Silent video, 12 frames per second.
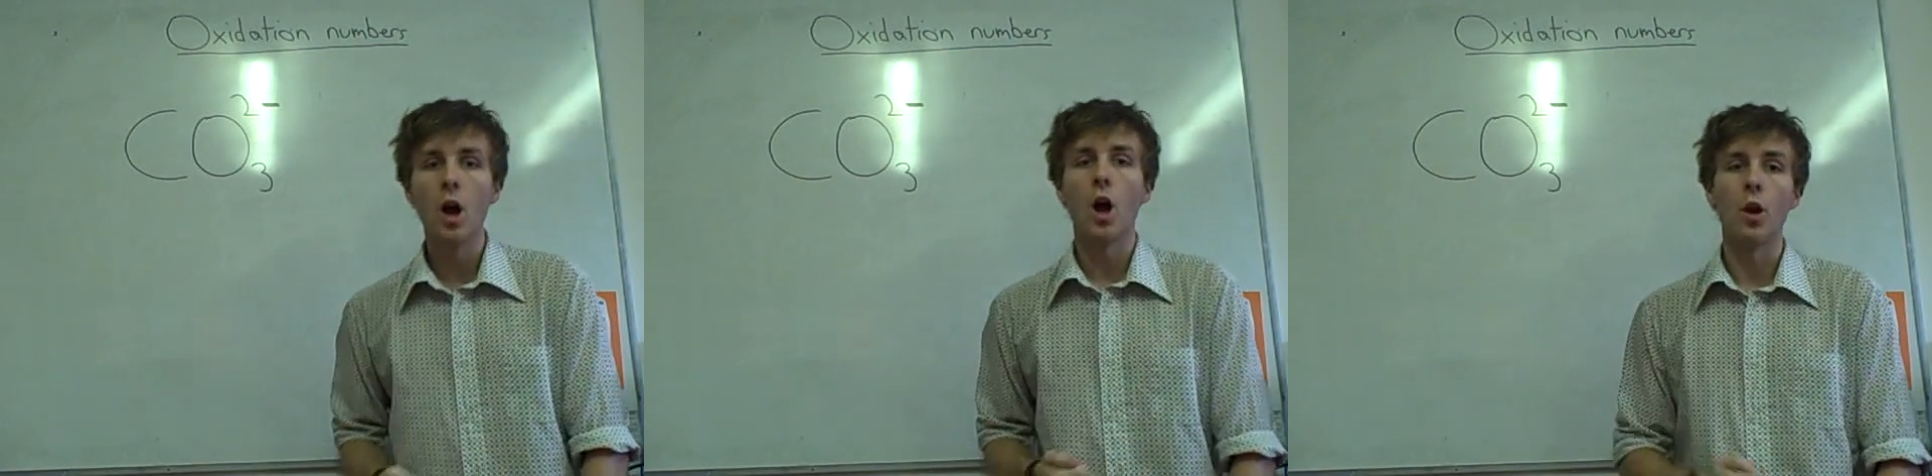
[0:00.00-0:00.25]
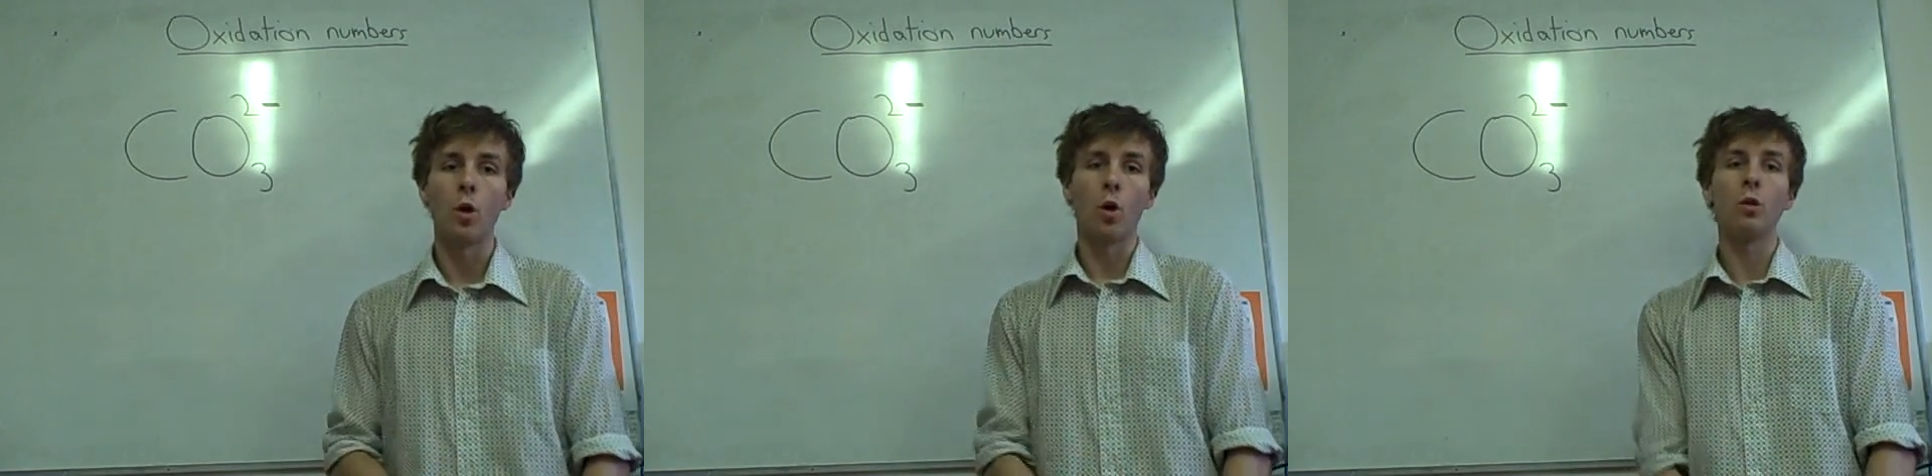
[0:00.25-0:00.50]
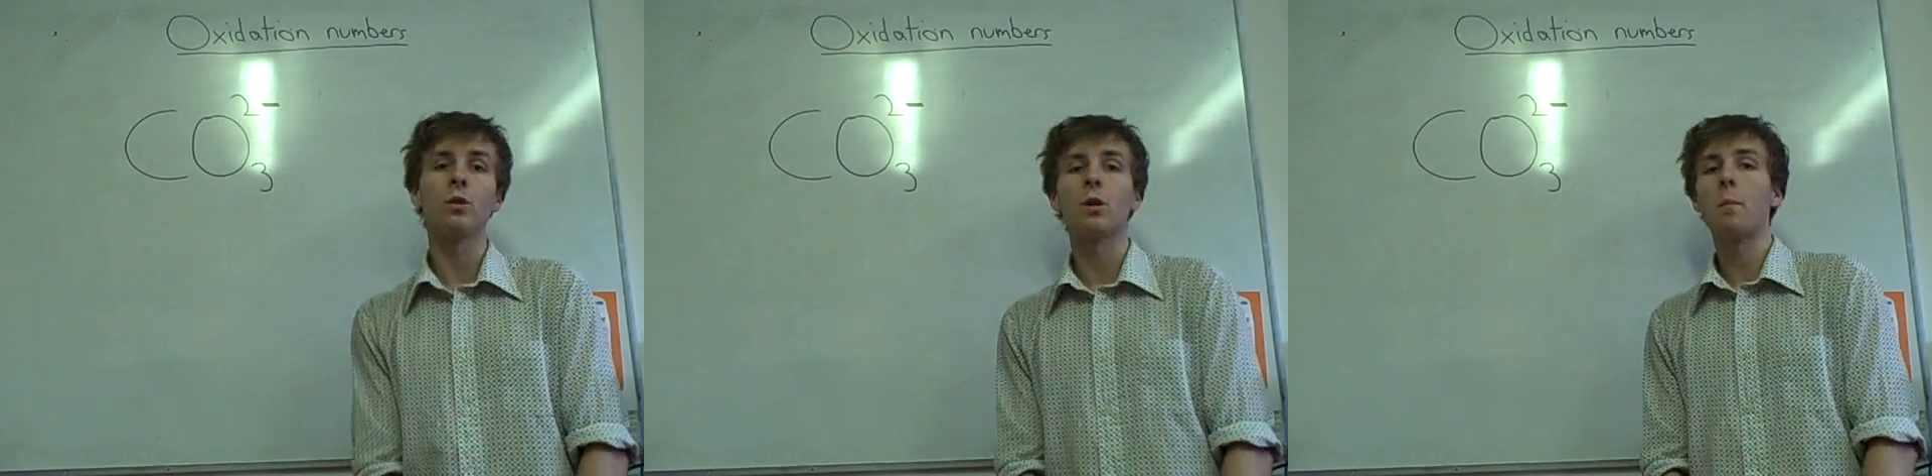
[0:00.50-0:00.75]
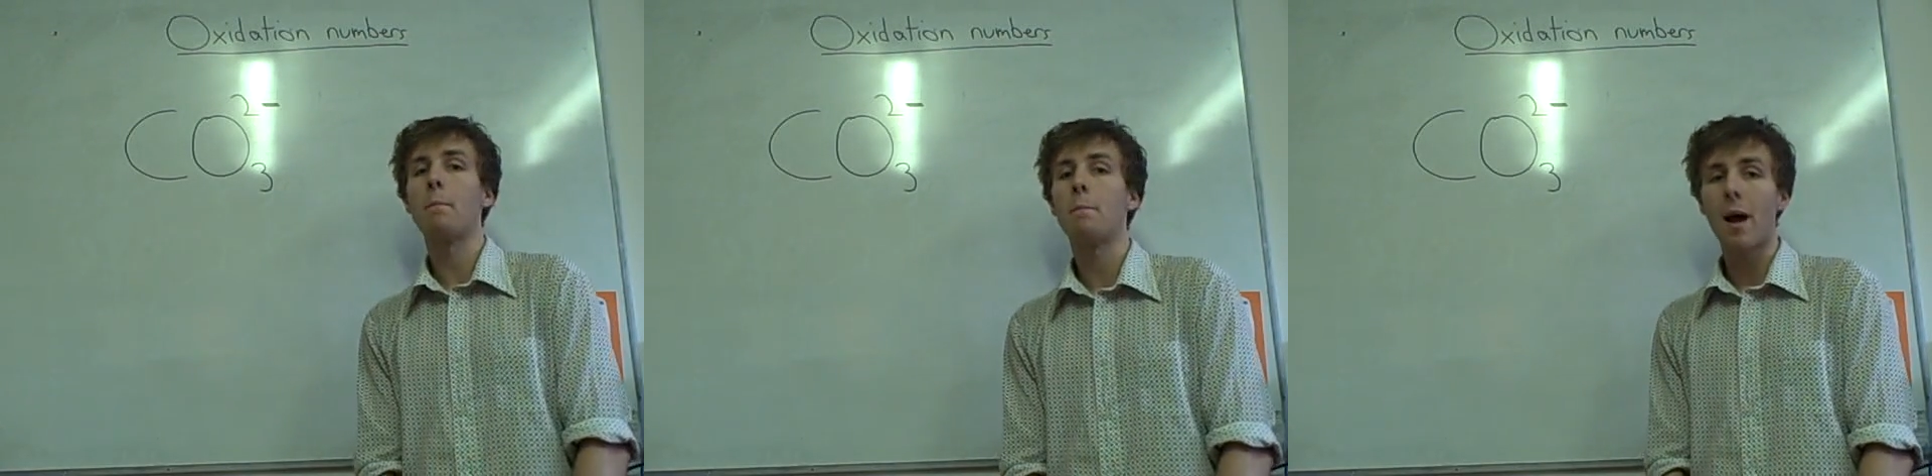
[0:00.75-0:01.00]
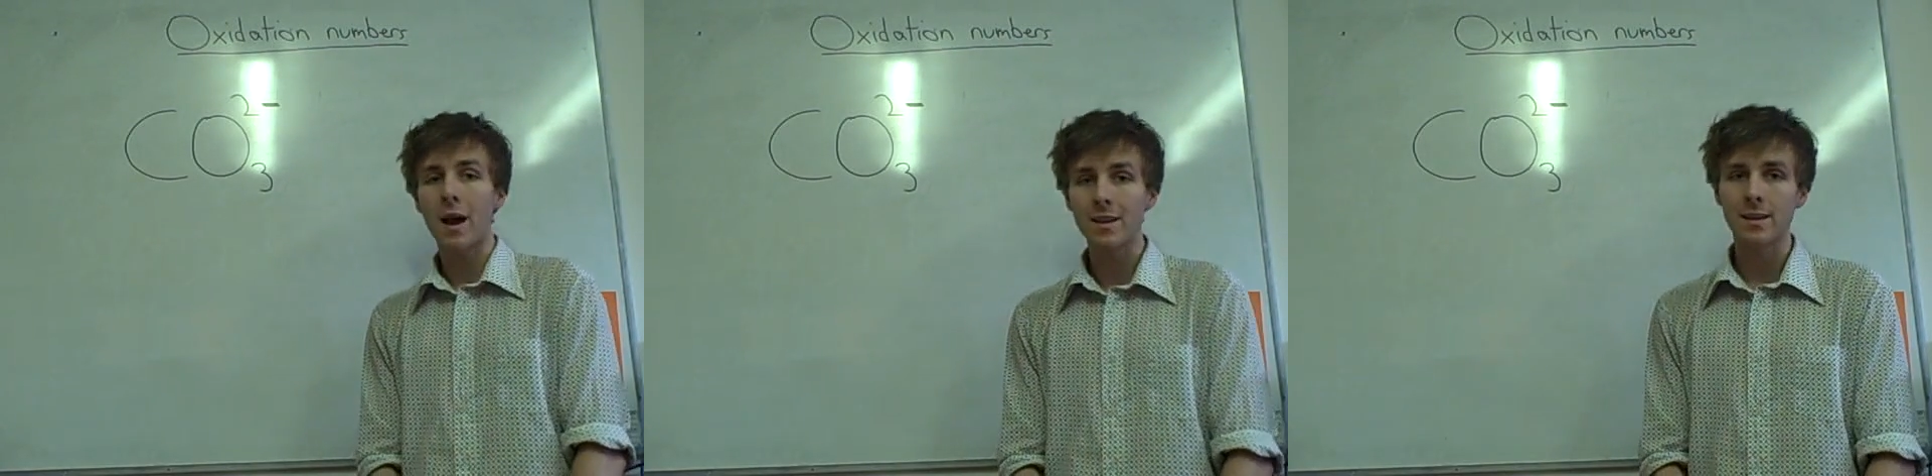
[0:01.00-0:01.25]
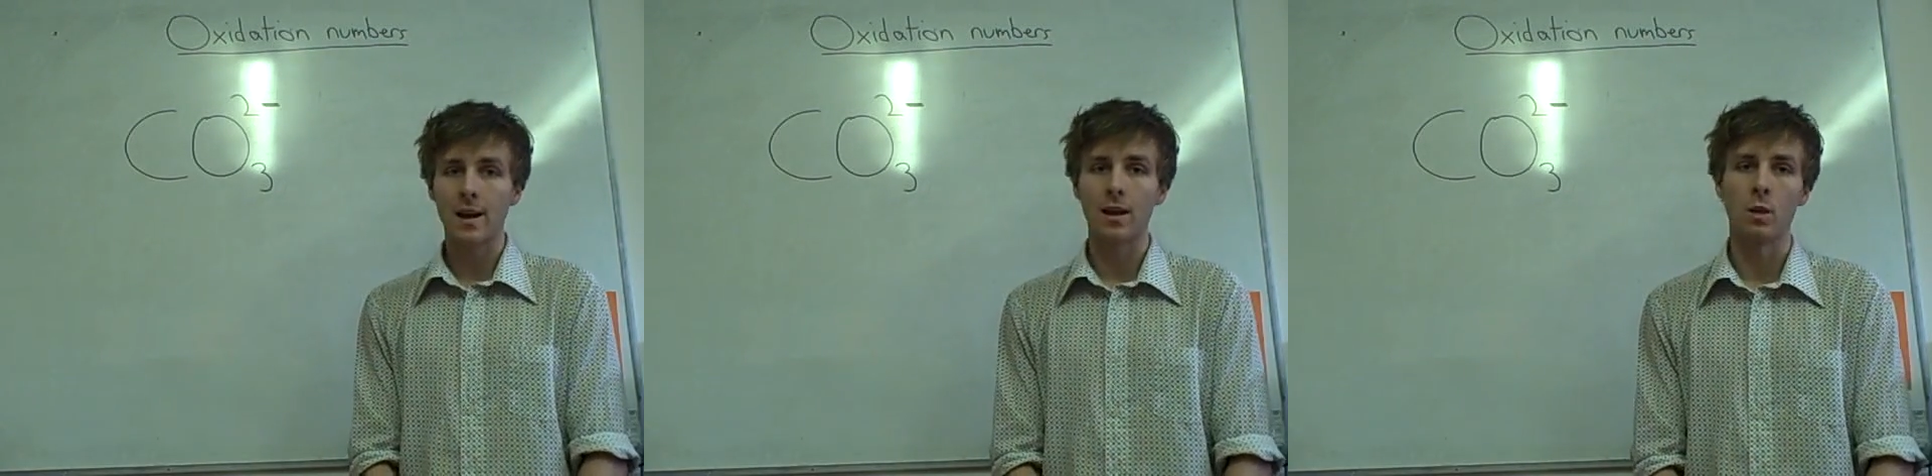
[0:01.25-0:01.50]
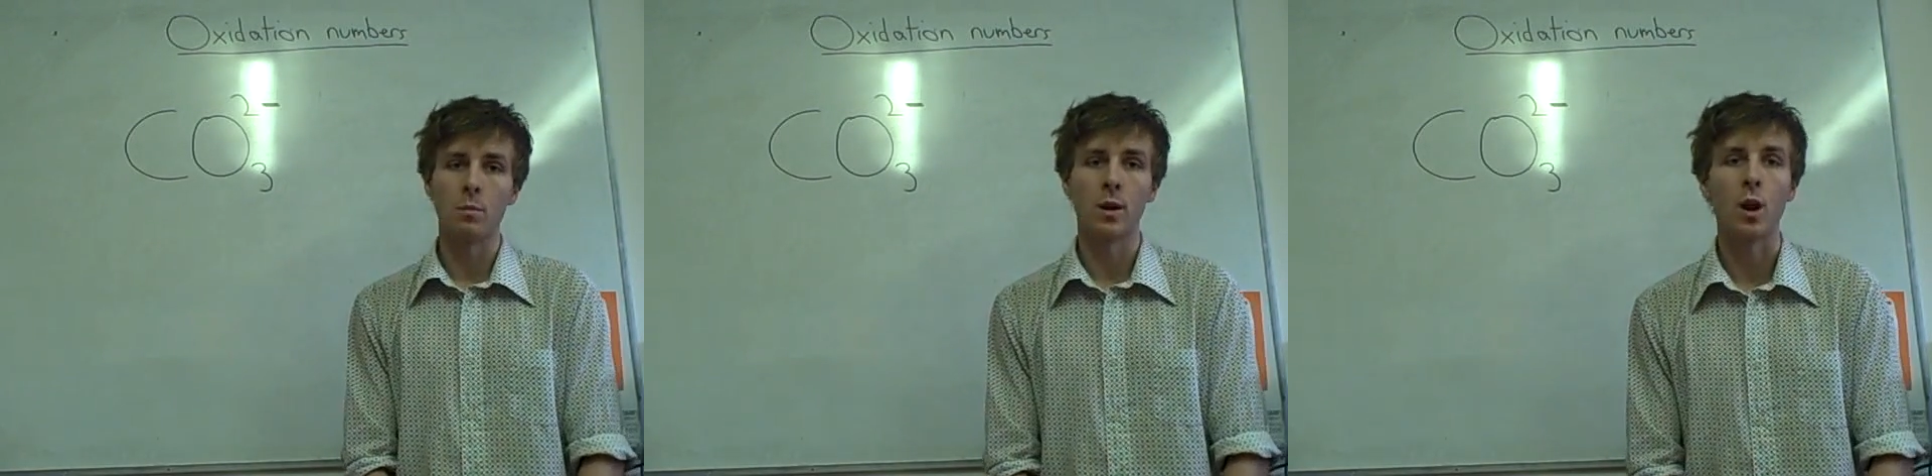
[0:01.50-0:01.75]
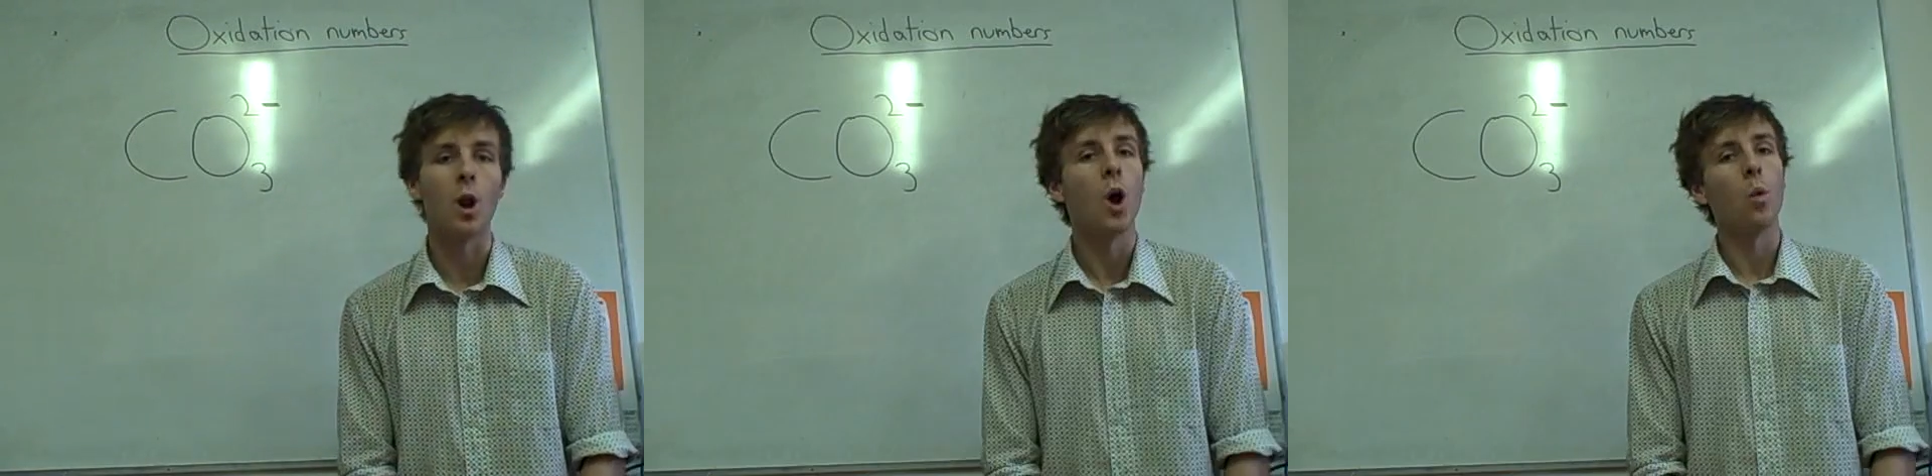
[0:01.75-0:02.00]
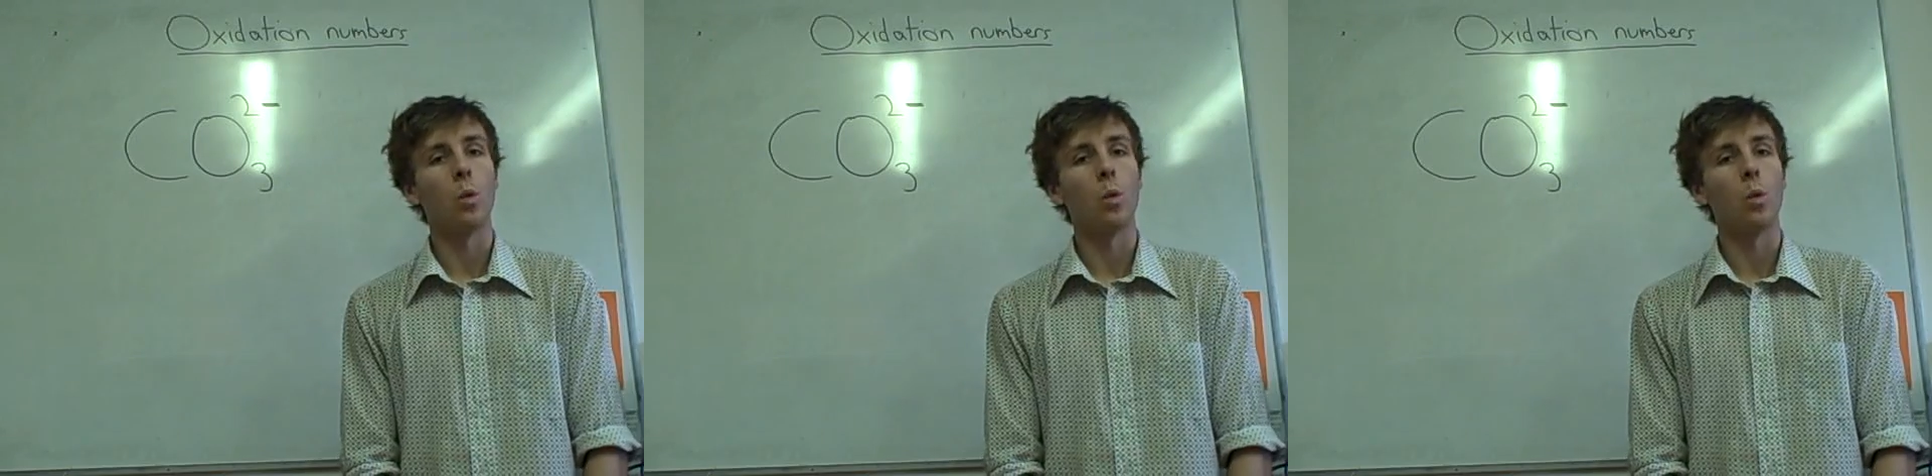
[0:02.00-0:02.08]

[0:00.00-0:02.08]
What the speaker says: An uncombined element